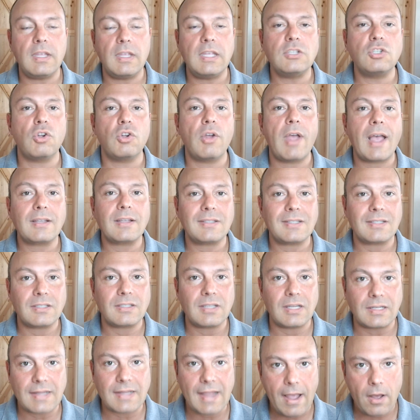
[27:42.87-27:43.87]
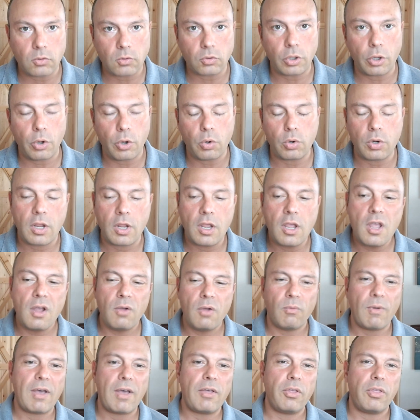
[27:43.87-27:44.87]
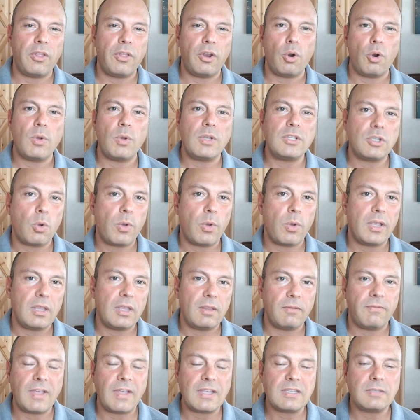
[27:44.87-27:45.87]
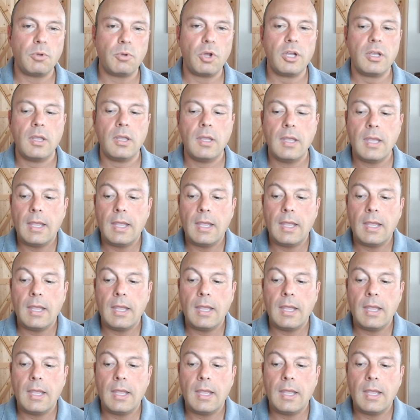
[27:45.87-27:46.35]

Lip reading: easier access to download rather than always going into Facebook.